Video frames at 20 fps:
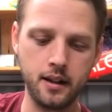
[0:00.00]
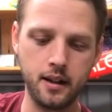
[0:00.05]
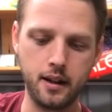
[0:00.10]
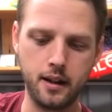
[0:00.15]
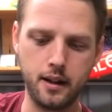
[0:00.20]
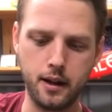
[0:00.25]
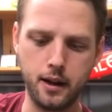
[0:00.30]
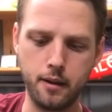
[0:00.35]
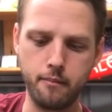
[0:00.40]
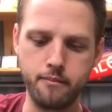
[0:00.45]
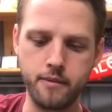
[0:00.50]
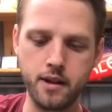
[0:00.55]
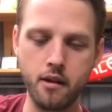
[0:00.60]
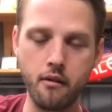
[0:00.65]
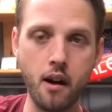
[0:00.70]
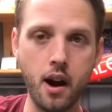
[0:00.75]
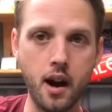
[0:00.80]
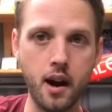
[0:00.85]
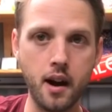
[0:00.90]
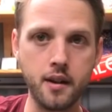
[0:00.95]
there
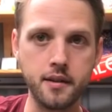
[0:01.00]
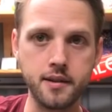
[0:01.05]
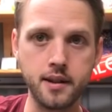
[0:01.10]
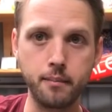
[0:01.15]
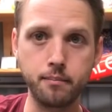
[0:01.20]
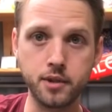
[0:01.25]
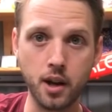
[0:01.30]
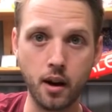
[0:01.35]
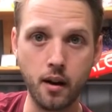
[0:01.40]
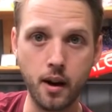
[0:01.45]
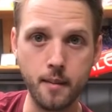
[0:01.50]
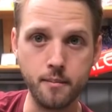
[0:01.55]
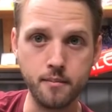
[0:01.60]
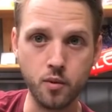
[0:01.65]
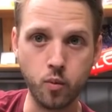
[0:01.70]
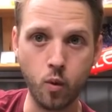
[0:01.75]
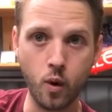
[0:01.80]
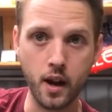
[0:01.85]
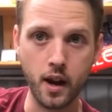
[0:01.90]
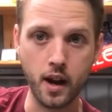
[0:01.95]
are some times
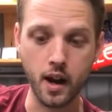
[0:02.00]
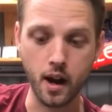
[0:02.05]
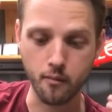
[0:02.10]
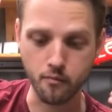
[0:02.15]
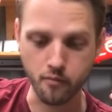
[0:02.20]
where I'm